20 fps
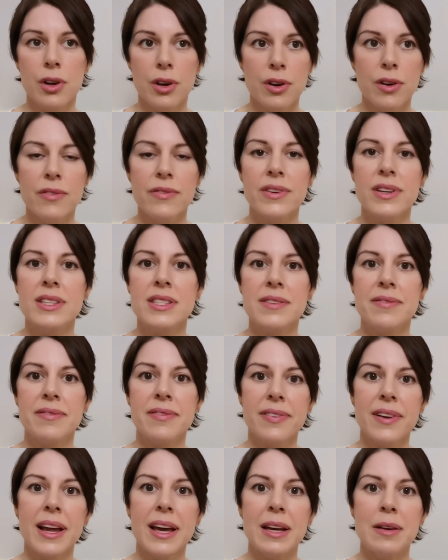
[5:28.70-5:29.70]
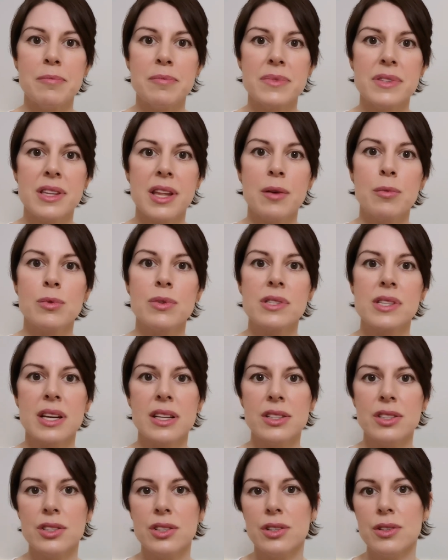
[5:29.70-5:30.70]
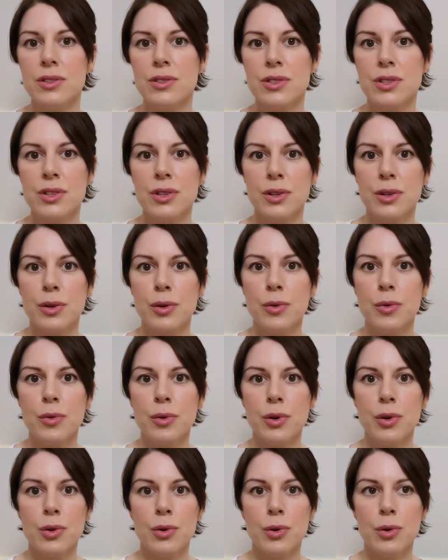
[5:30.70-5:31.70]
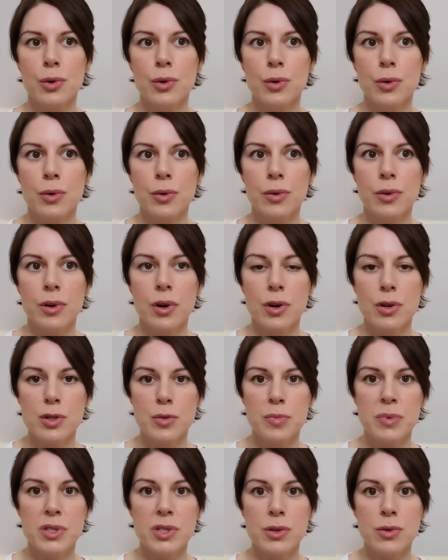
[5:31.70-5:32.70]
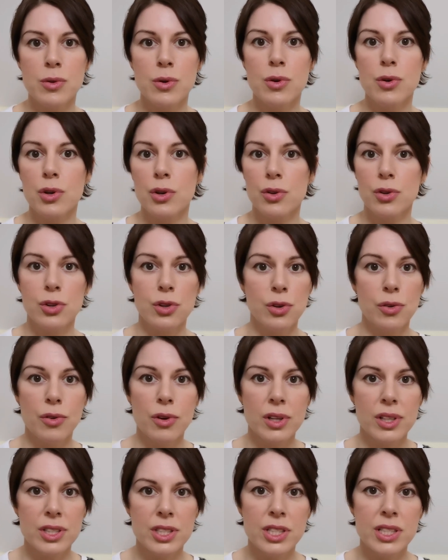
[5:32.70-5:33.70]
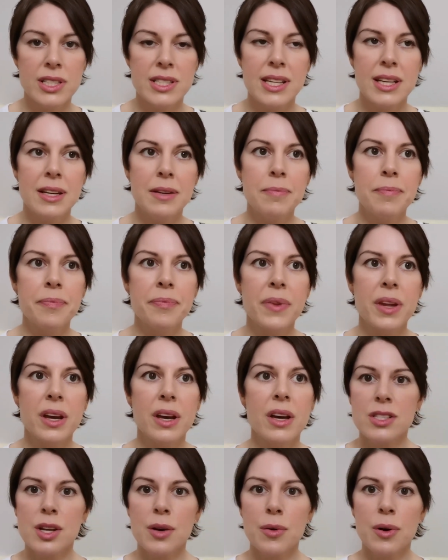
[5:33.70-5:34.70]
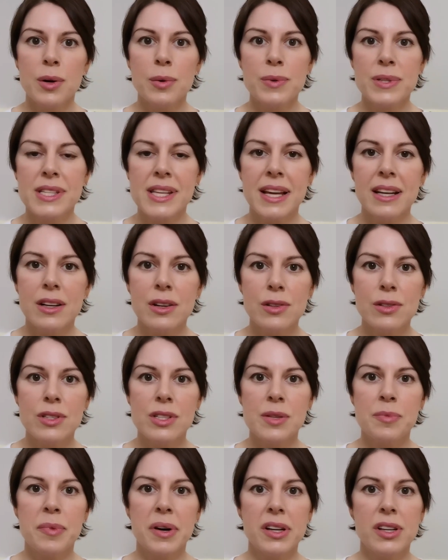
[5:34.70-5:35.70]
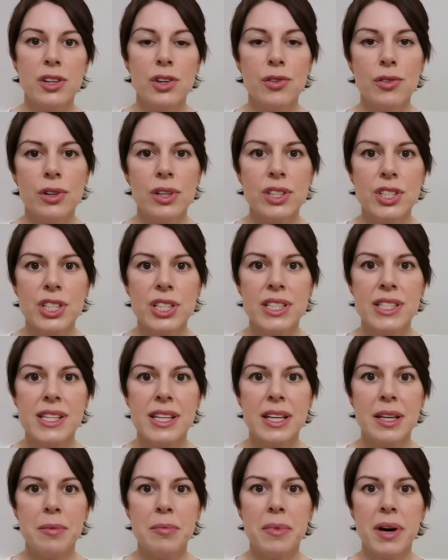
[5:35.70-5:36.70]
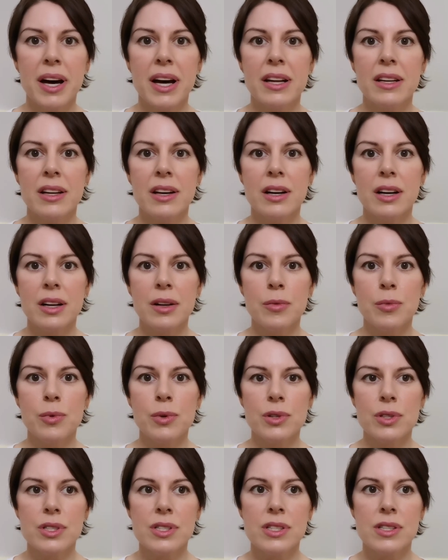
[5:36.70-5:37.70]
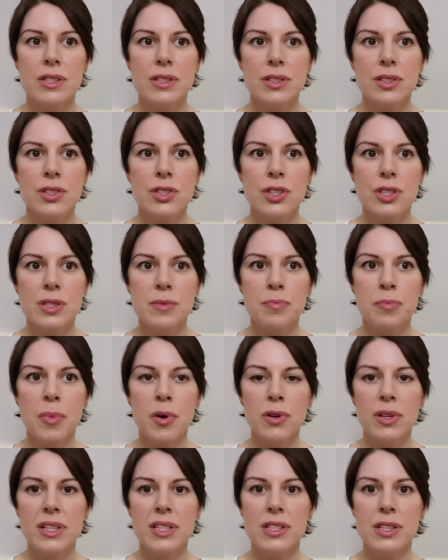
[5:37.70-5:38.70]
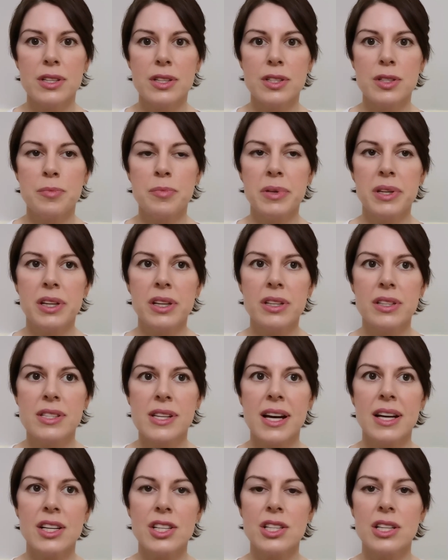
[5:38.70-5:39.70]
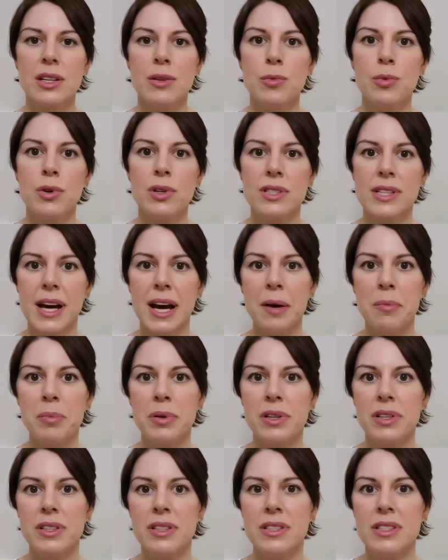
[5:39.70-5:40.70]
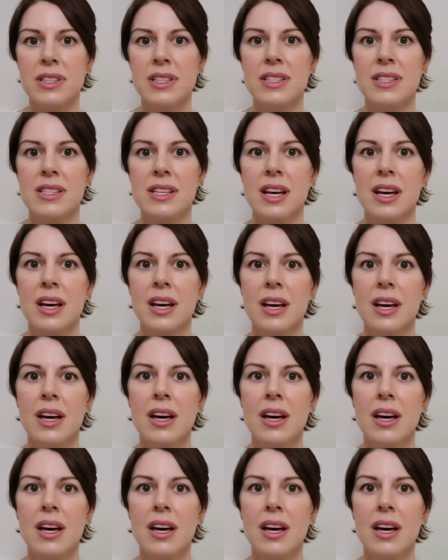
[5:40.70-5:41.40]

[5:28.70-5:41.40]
nerve is inflamed, they will send you to your hospital or your neurology team. So I was sent on to my neurology team and I was just monitored, because actually what had happened is